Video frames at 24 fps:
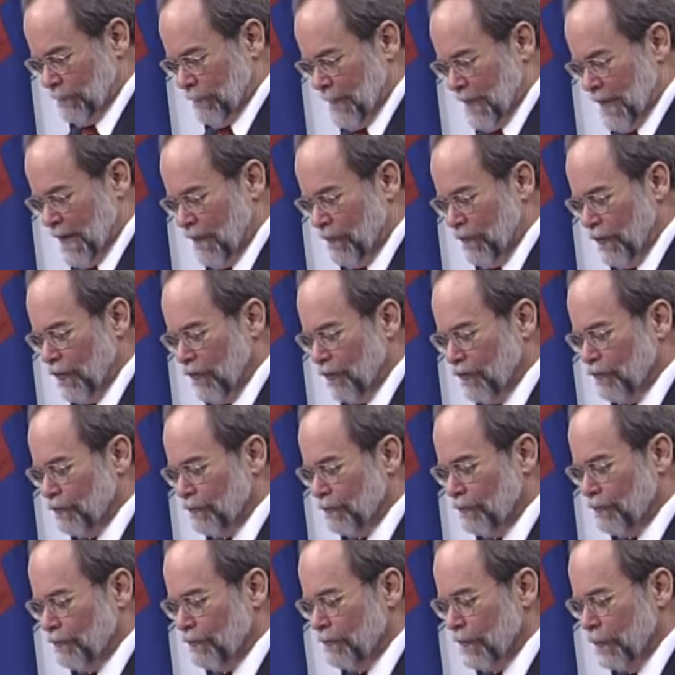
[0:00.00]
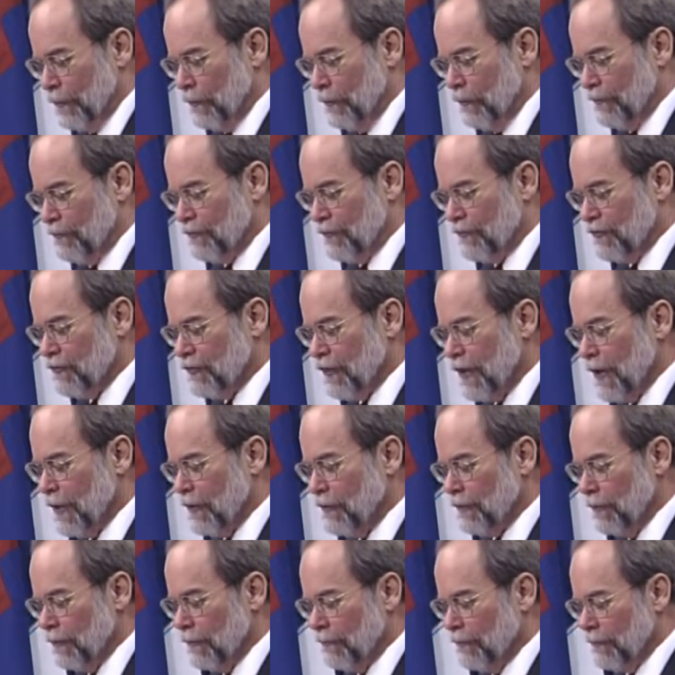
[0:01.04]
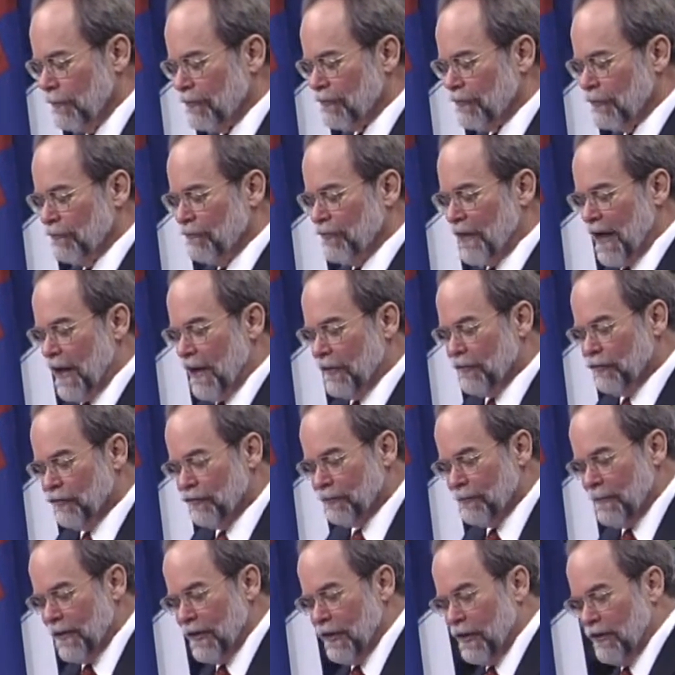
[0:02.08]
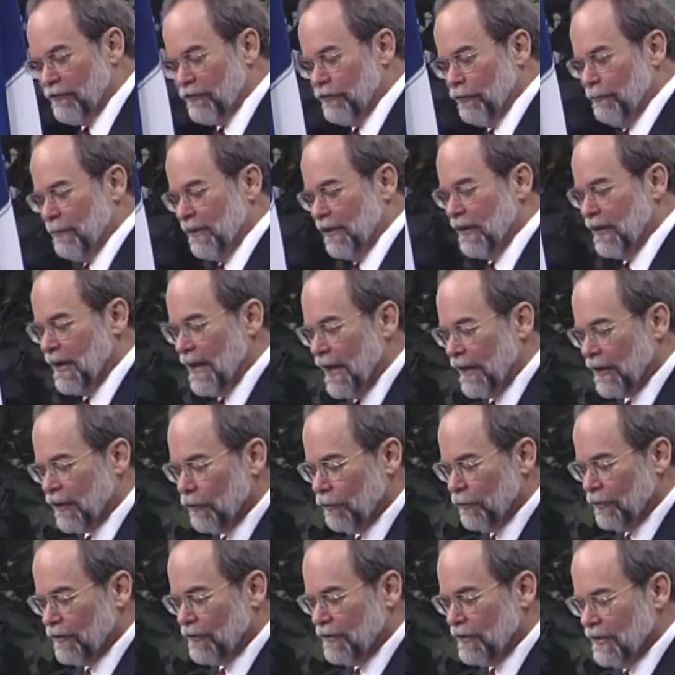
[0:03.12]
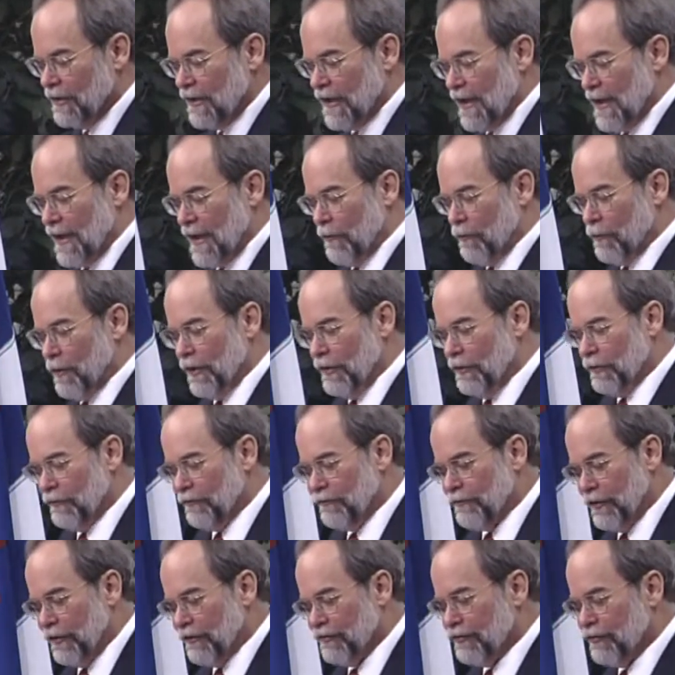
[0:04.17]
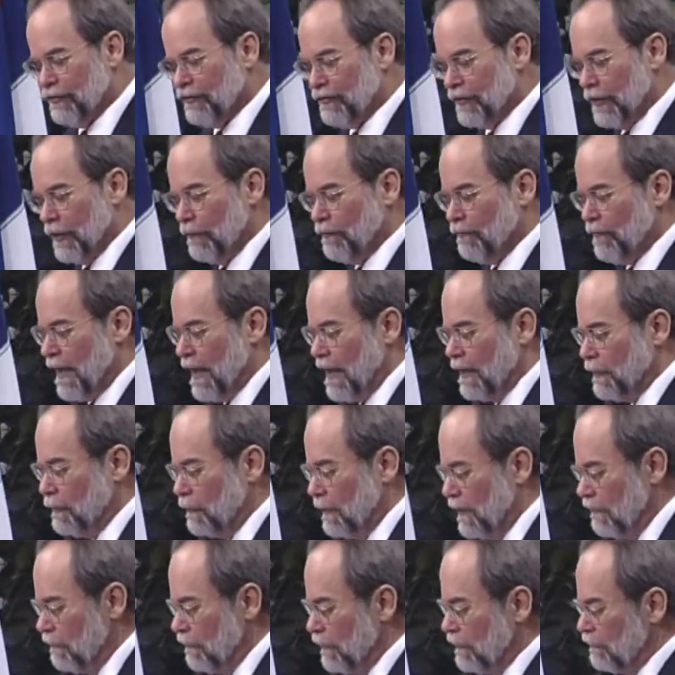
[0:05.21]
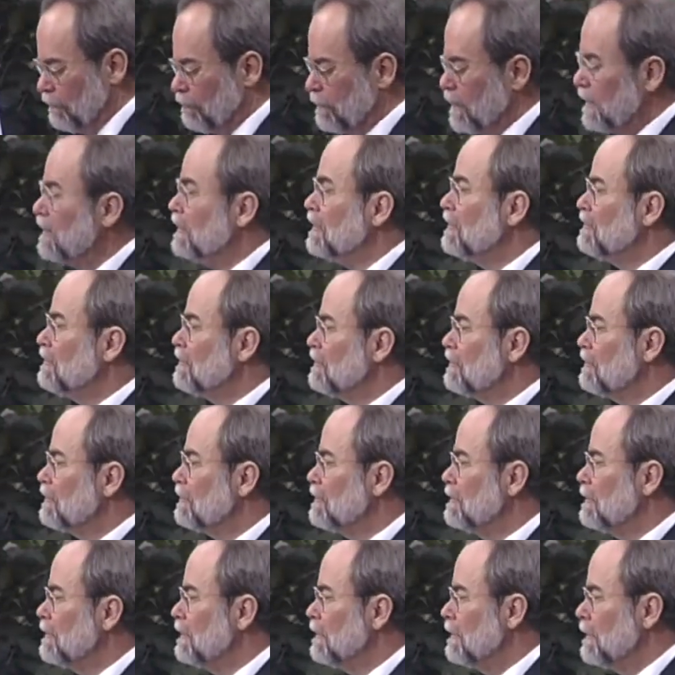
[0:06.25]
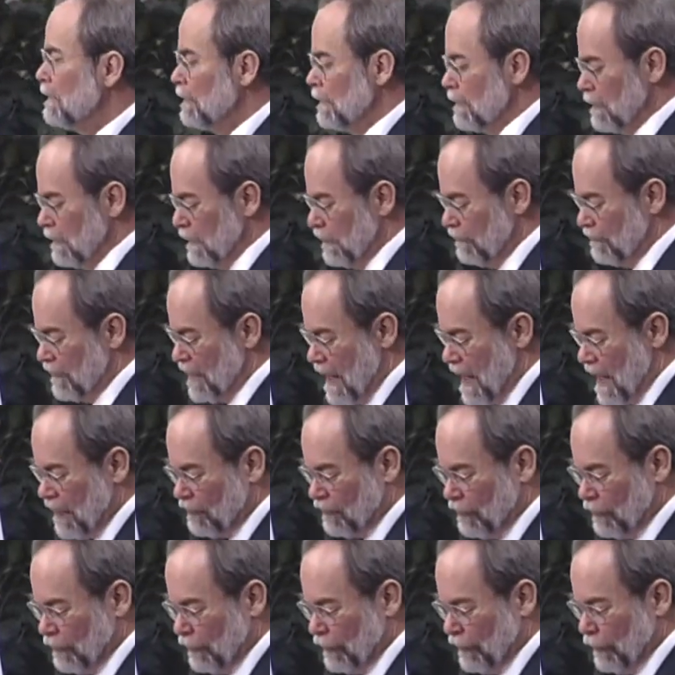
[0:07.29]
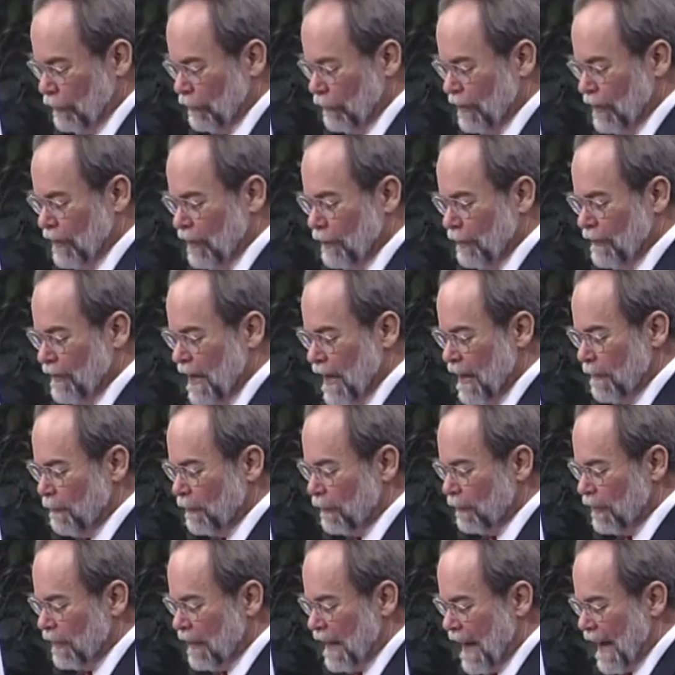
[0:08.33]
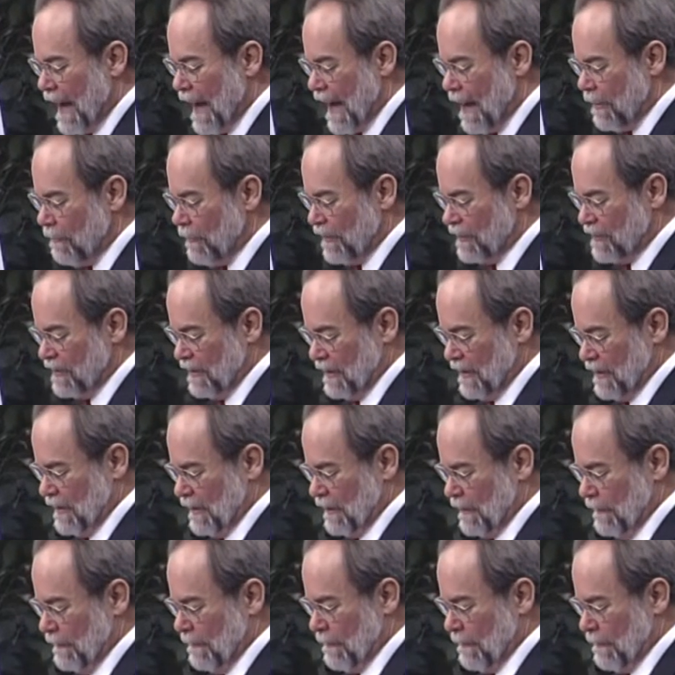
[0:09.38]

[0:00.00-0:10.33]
even his view of shared universal values may also be inaccurate today. I wonder if there's a shared value even of peace, of national unity or neighborhood amity.